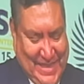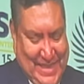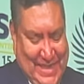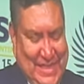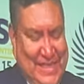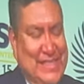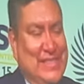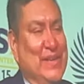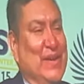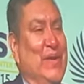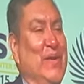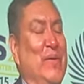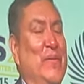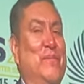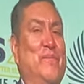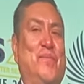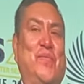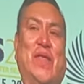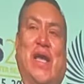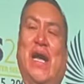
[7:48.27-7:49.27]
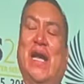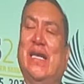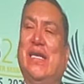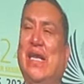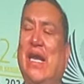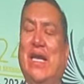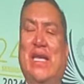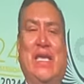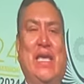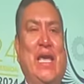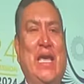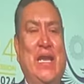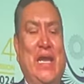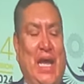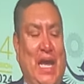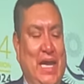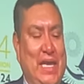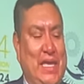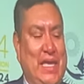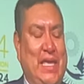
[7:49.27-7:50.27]
So, I
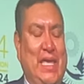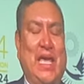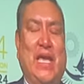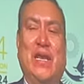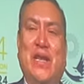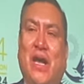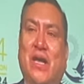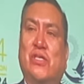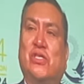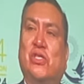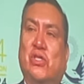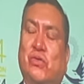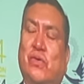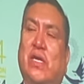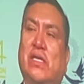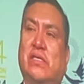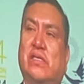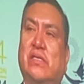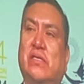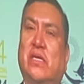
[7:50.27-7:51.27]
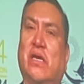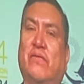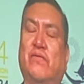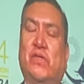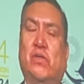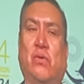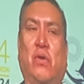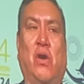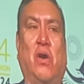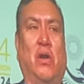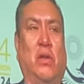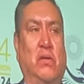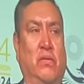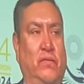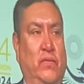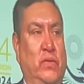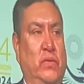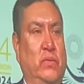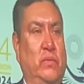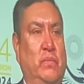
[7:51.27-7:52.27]
cannot stress enough to all
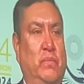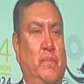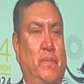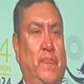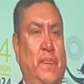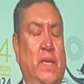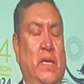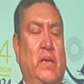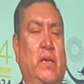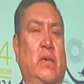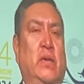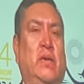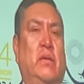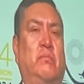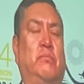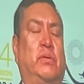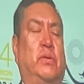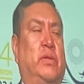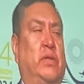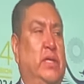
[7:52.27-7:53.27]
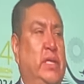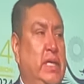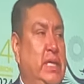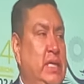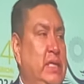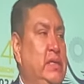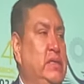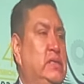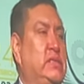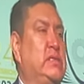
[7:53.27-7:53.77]
of you, please